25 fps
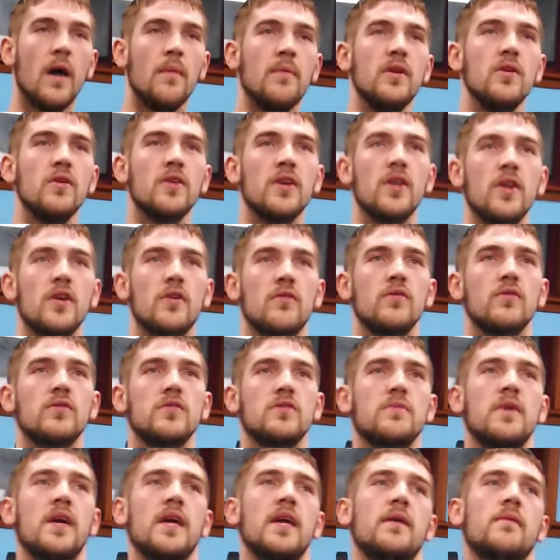I've been looking at
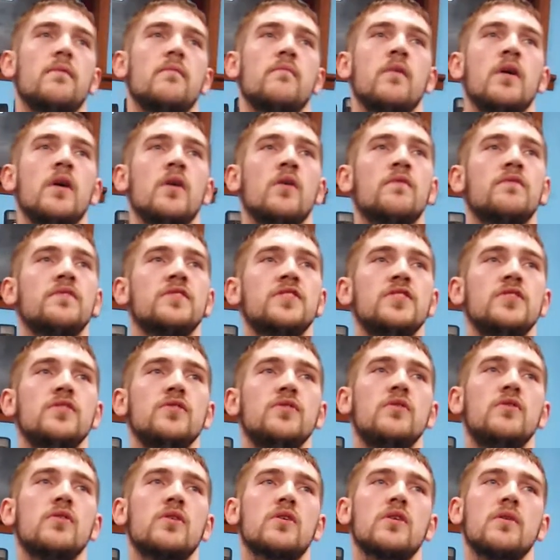cruiserweight, and obviously
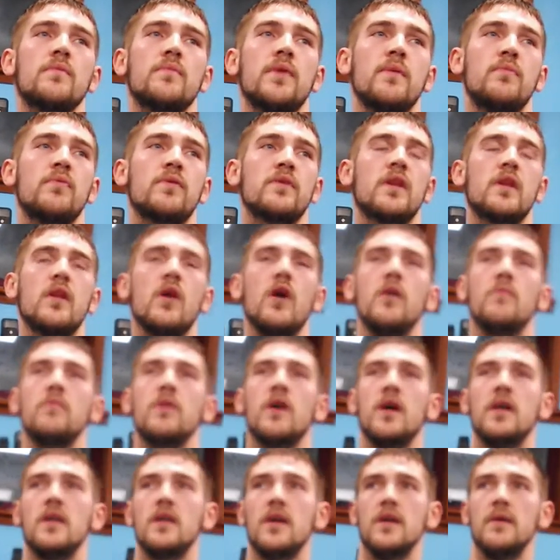you look at people in the
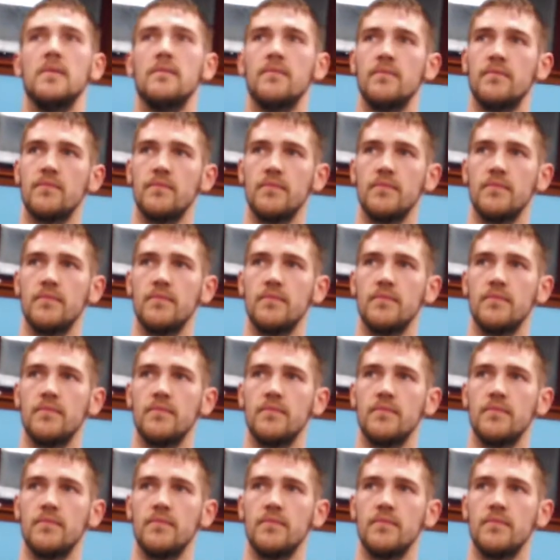limelight, like